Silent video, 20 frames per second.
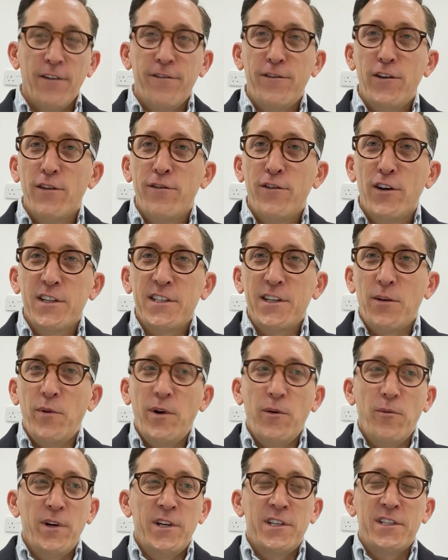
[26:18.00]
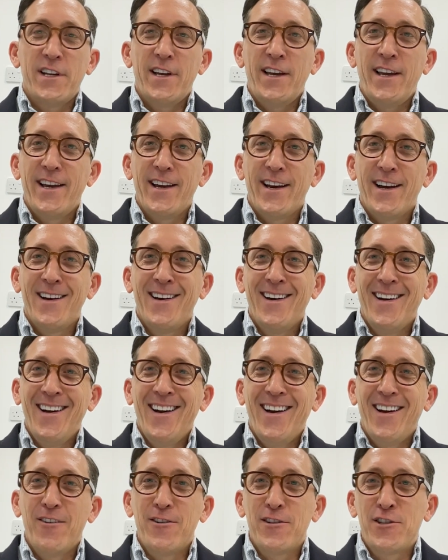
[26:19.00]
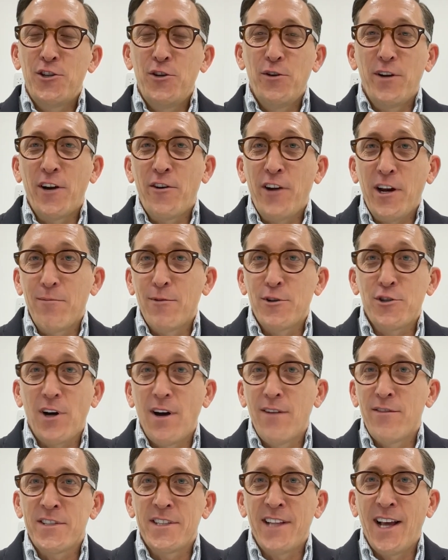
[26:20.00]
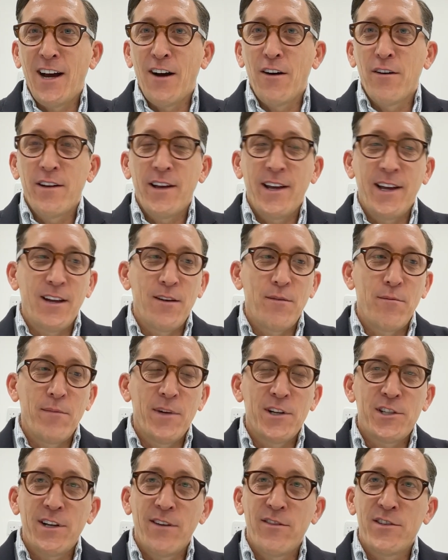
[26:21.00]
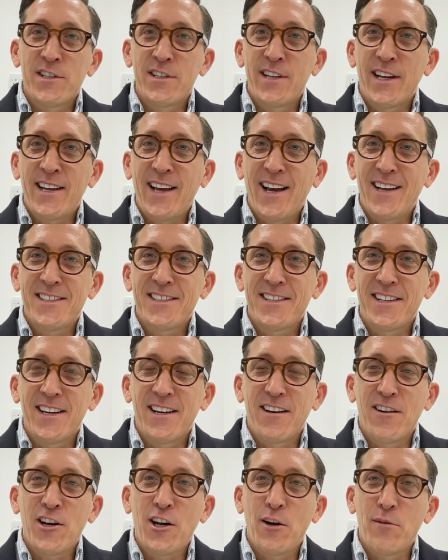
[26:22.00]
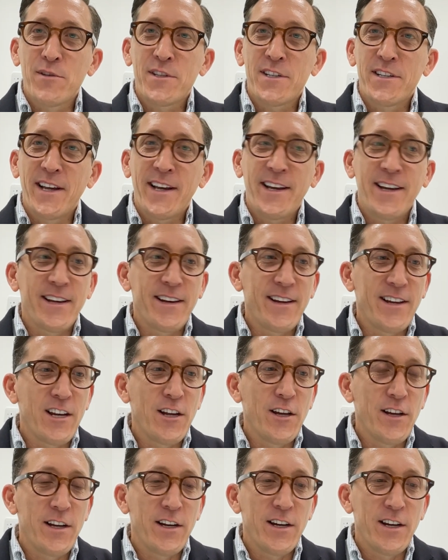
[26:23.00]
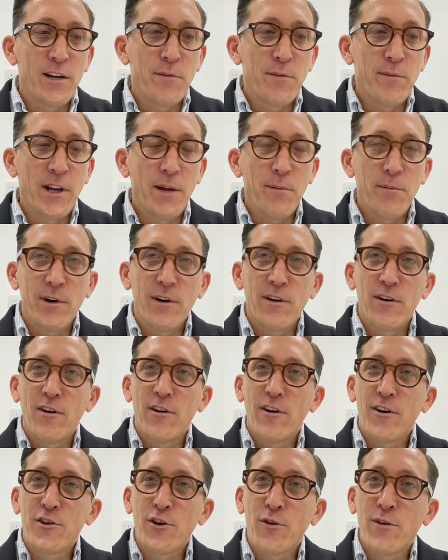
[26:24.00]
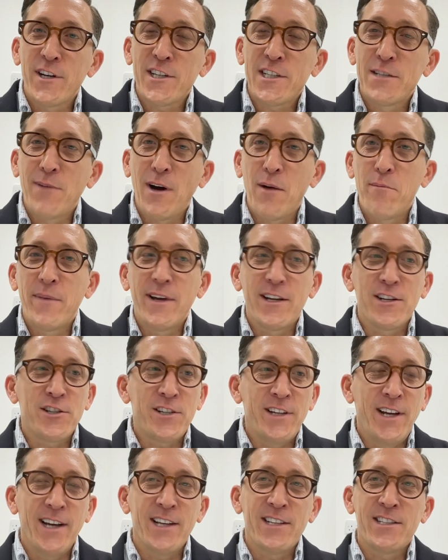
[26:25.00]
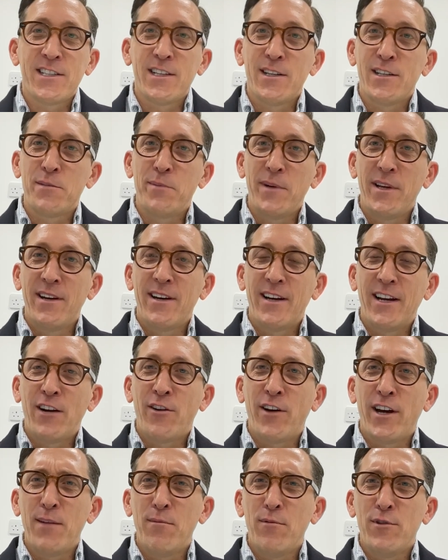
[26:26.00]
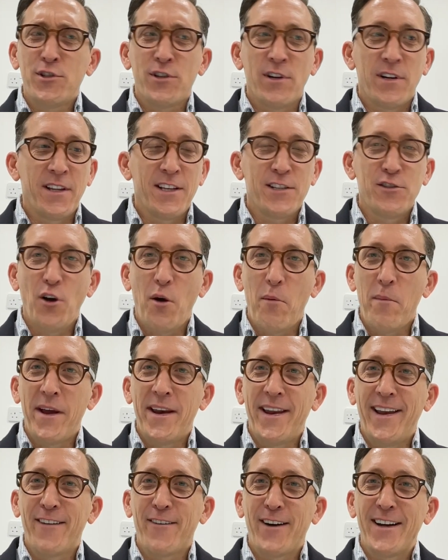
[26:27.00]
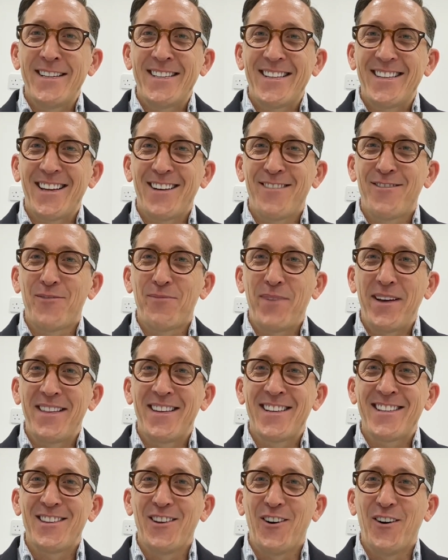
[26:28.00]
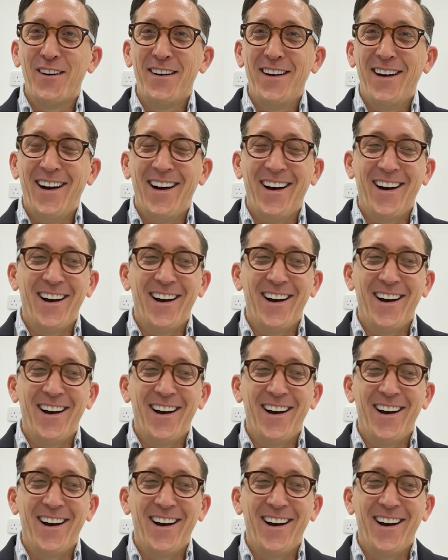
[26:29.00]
firstly, we sit here with two incredible drivers now in Mitch Evans and Nick Cassidy, and I'll come to Nick in a minute. But on your question about Mitch, yeah, it's been an incredible journey. There's not many in racing that have been this long,